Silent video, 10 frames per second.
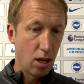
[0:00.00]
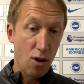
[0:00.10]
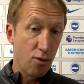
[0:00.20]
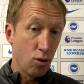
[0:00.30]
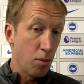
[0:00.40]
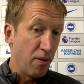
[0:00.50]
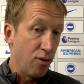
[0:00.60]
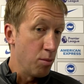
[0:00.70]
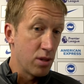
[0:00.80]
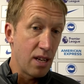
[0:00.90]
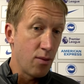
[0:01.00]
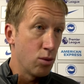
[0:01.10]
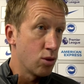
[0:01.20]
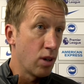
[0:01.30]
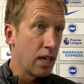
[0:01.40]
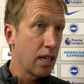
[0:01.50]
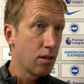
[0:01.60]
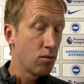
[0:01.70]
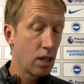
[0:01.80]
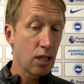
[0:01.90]
overall the performance level was really,
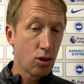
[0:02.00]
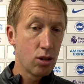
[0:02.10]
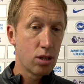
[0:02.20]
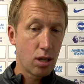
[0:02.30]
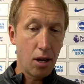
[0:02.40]
really good.